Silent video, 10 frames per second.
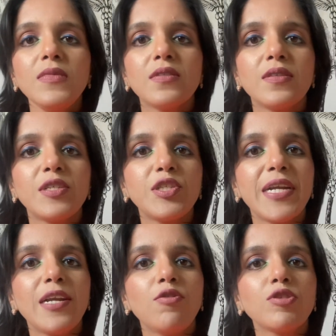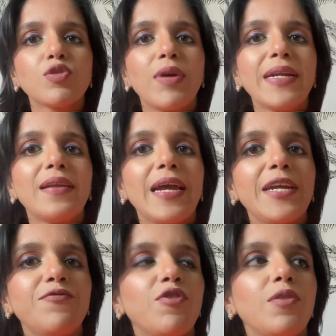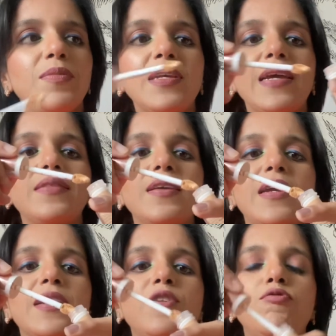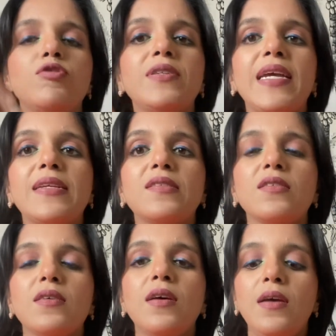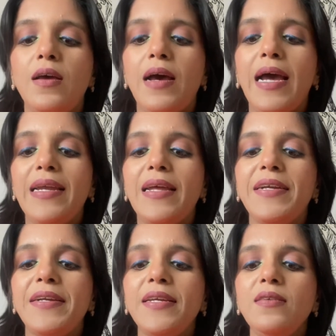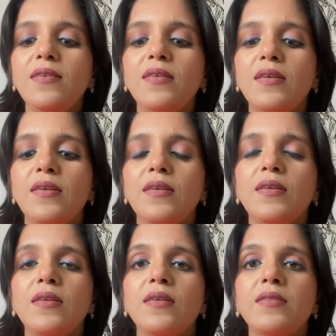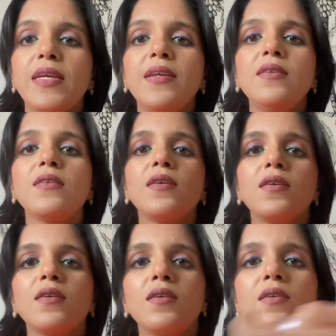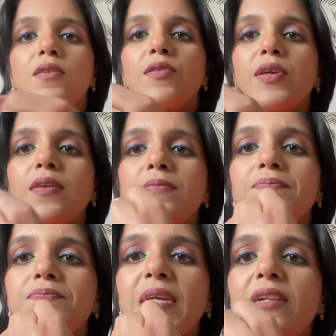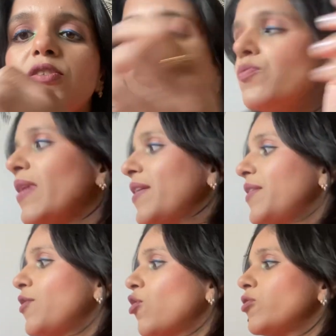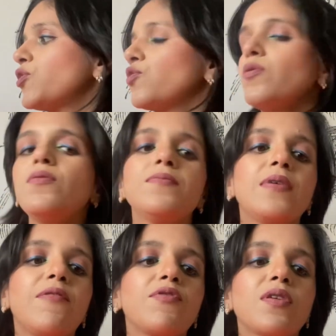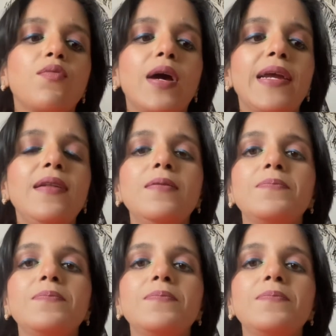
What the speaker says: The shade looks quite light for me. I think I can use it as a highlighting thing. Okay, I'll just blend it also after a while.